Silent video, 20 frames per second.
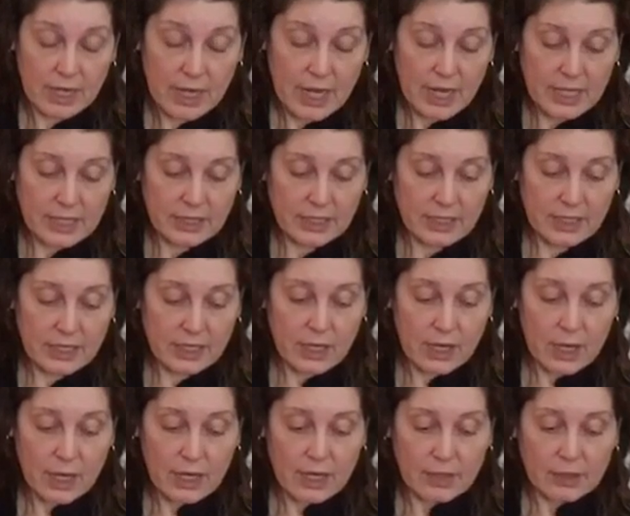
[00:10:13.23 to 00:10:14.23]
and the
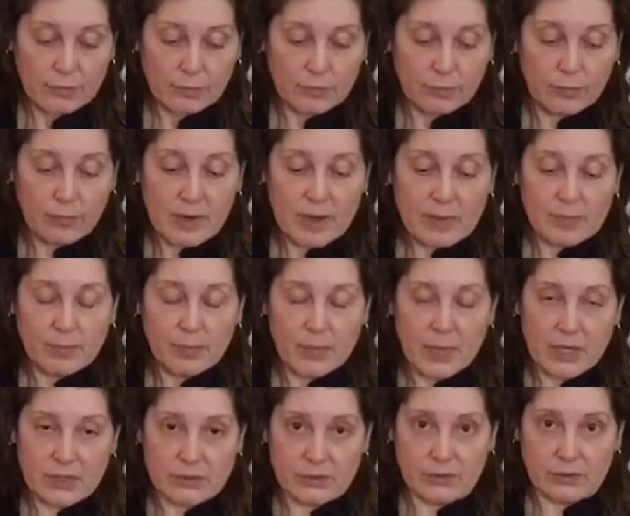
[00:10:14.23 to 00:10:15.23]
rib
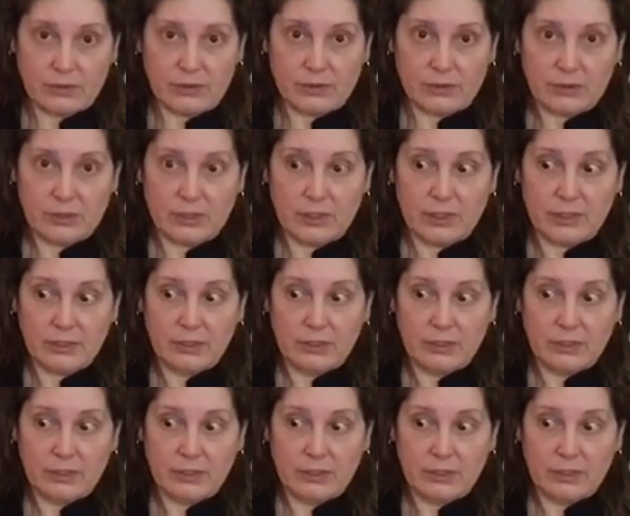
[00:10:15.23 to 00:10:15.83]
muscles